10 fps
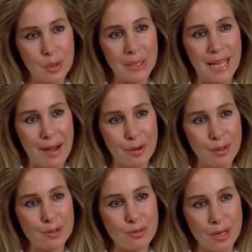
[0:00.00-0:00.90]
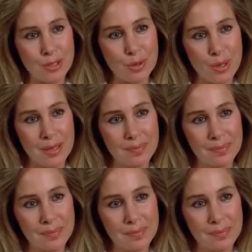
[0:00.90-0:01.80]
You allow the treachery.
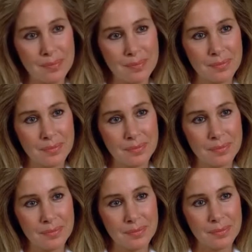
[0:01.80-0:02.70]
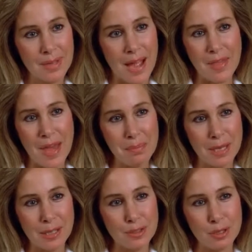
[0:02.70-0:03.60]
And that
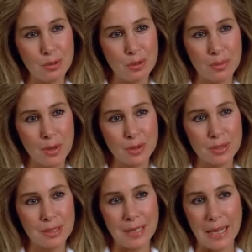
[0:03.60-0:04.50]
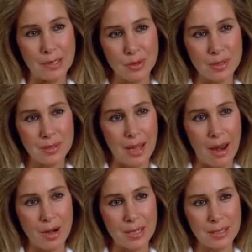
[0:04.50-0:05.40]
makes you the most dangerous
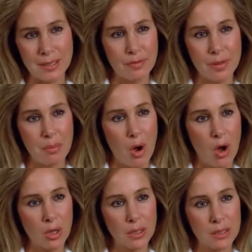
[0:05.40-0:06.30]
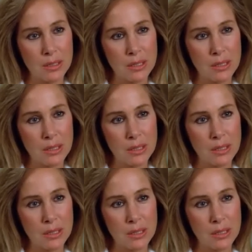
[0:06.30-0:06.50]
Carrington of them all.